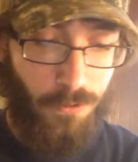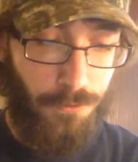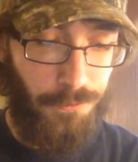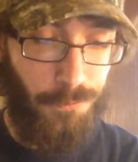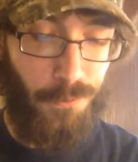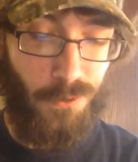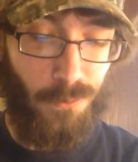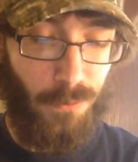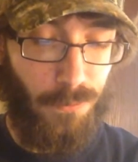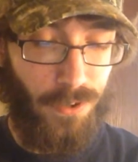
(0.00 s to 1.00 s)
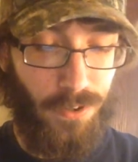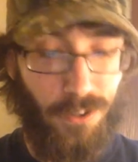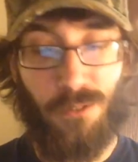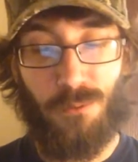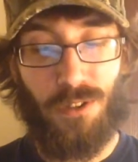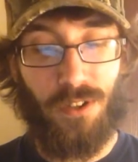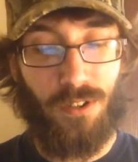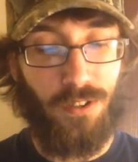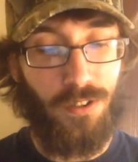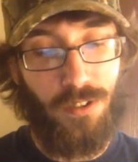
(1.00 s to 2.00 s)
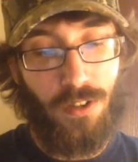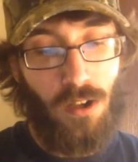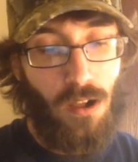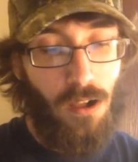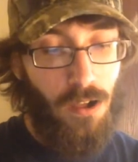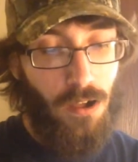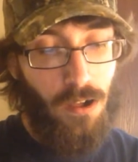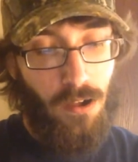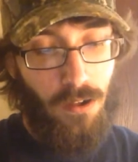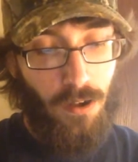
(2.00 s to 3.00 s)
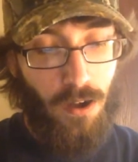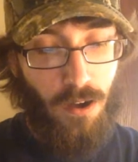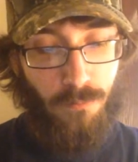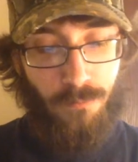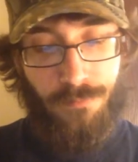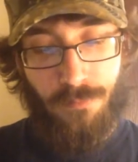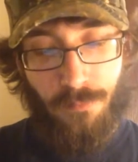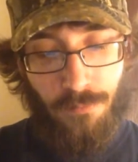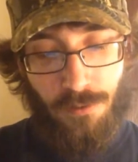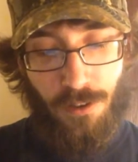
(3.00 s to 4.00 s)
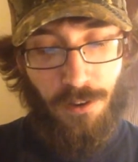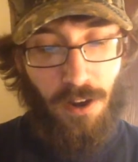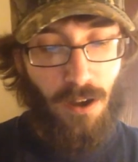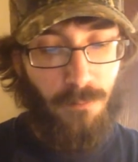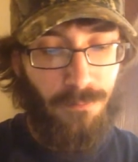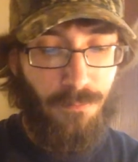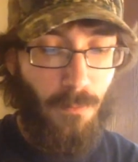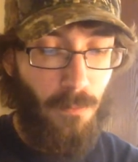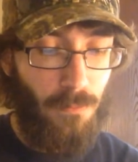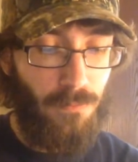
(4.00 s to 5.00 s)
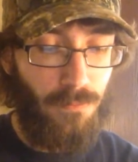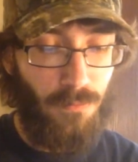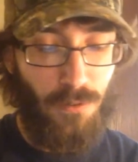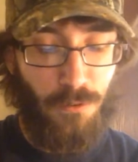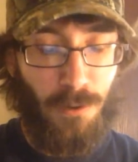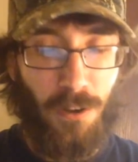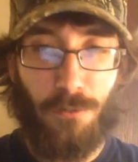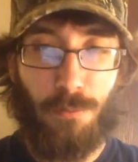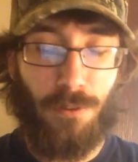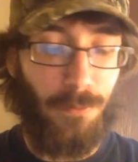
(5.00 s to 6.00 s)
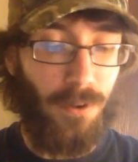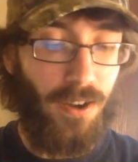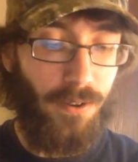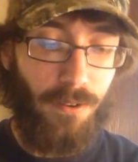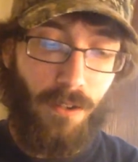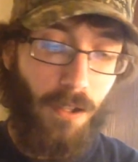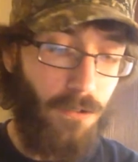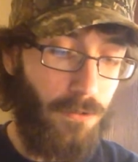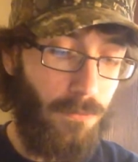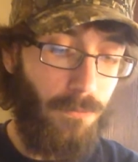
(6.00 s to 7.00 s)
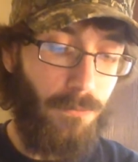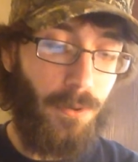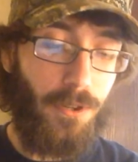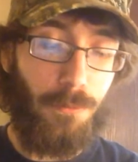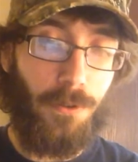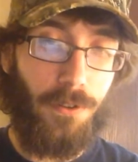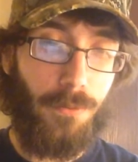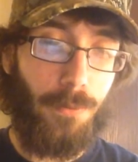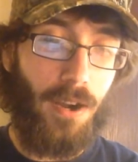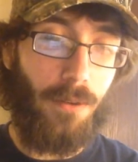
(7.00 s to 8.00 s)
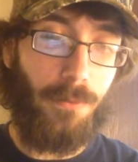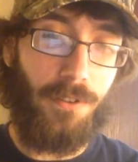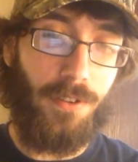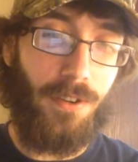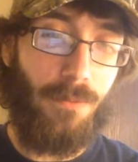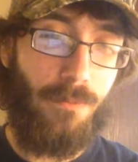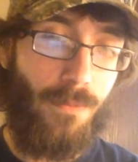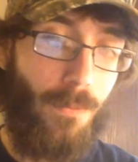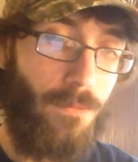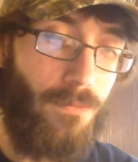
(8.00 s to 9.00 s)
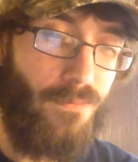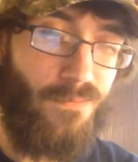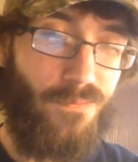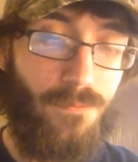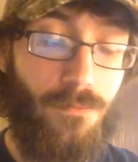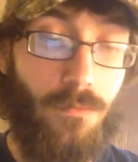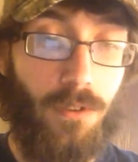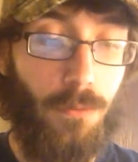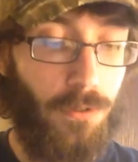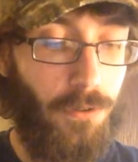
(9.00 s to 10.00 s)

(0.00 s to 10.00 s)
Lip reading: should warm up by the end of the week at least. So yeah, the smell is pretty bad. Pinchability and packability seems